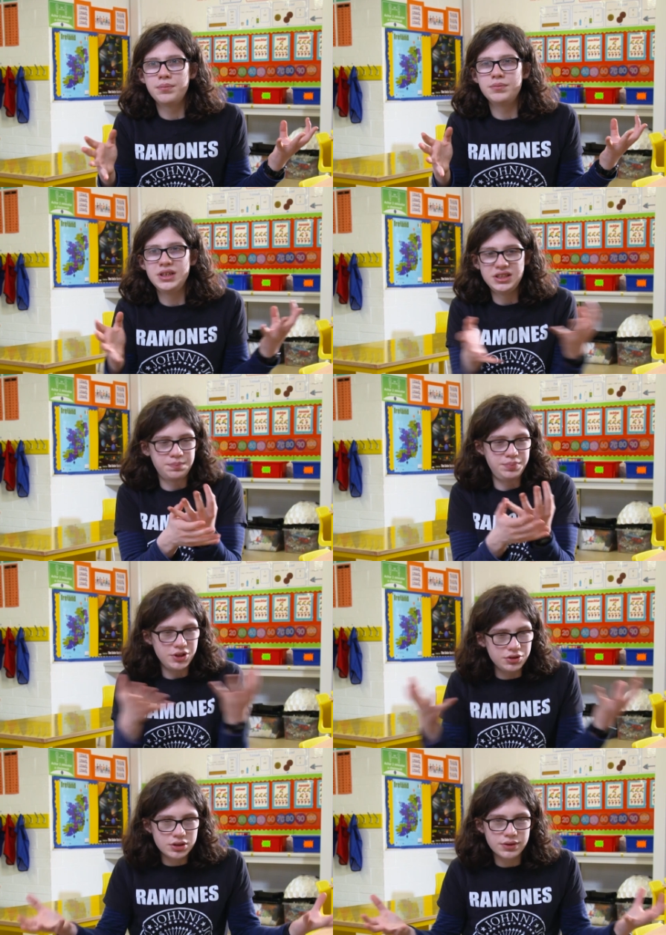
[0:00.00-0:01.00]
these
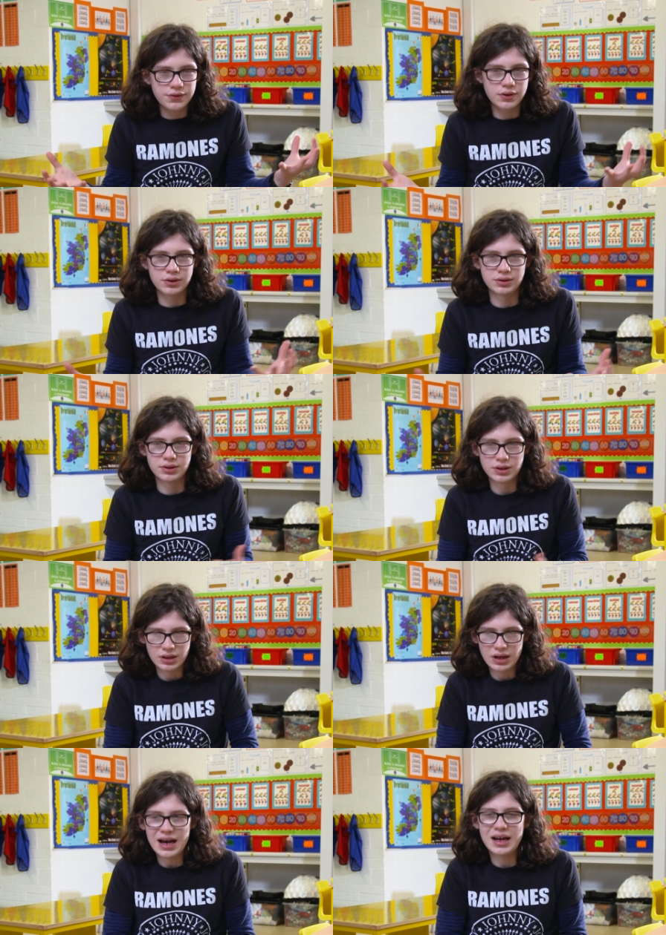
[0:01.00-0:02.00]
beautiful
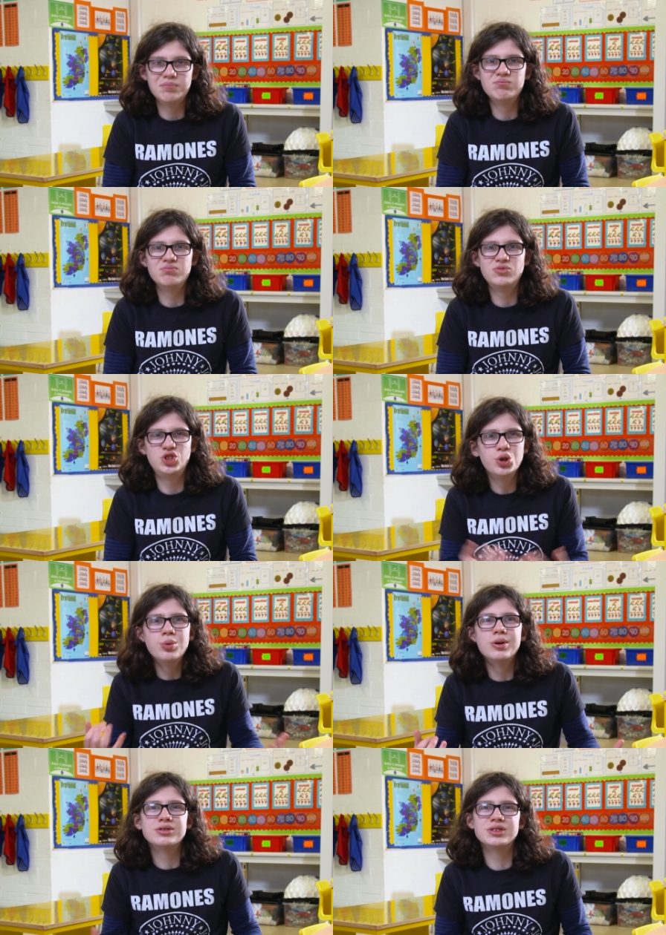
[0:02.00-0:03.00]
um,
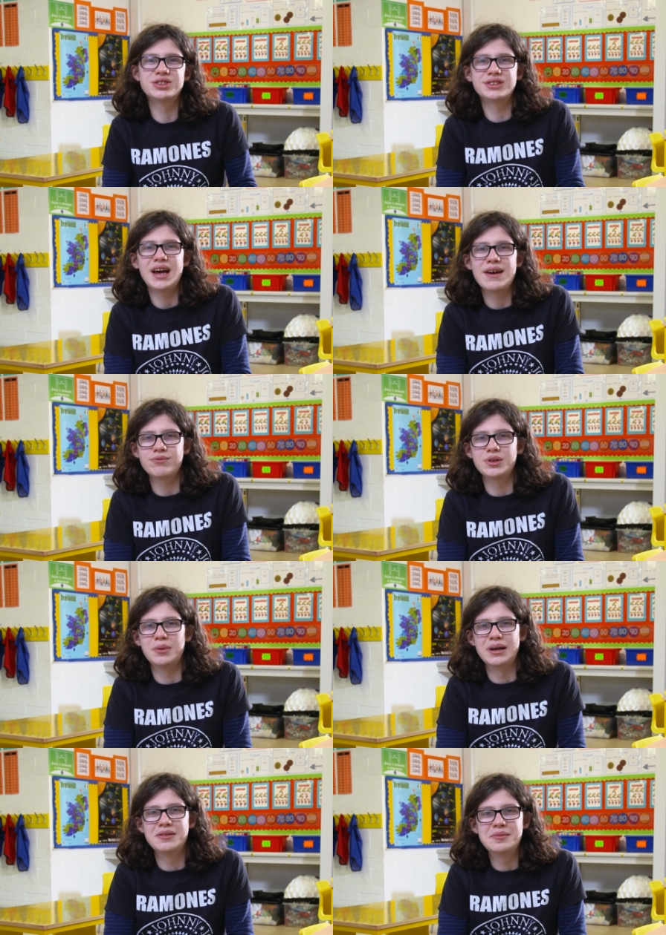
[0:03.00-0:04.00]
jewels
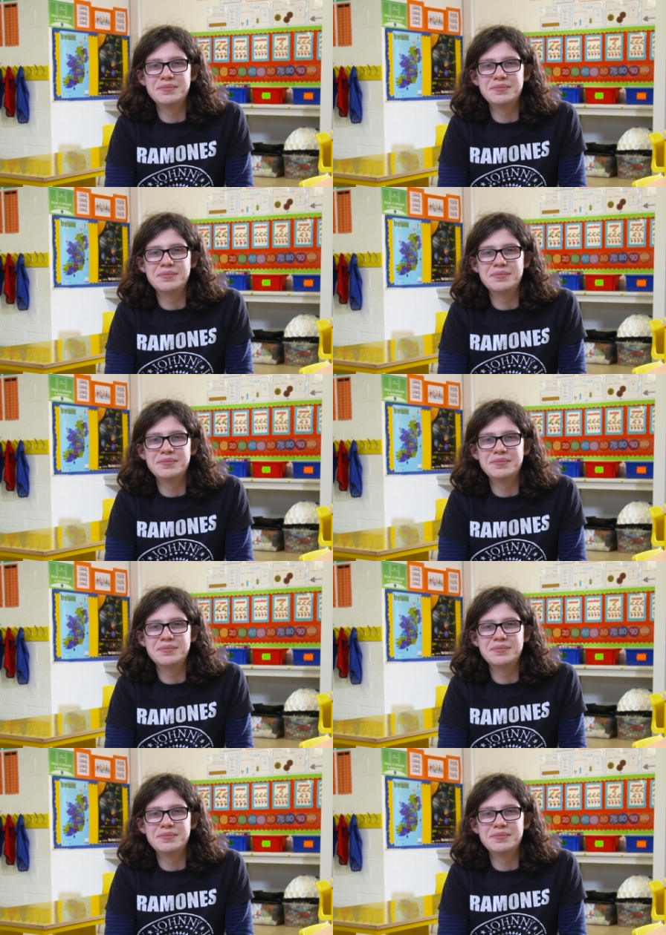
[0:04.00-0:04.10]
everywhere.